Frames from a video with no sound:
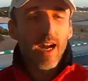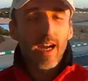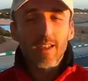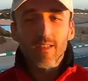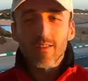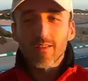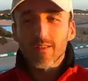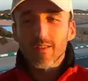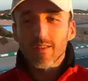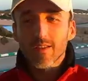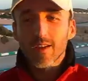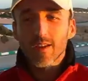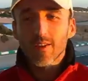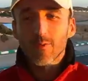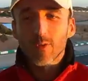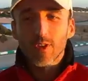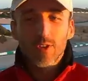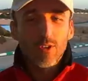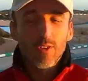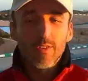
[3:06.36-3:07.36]
nice. Uh,
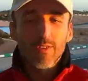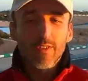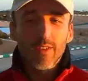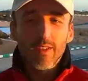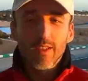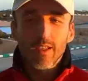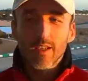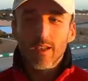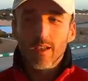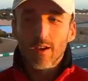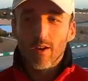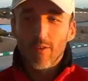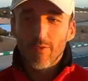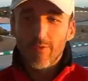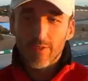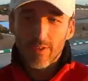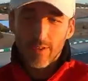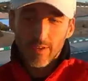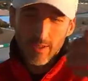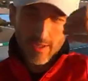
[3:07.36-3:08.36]
we don't see
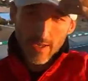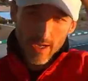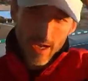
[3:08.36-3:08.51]
often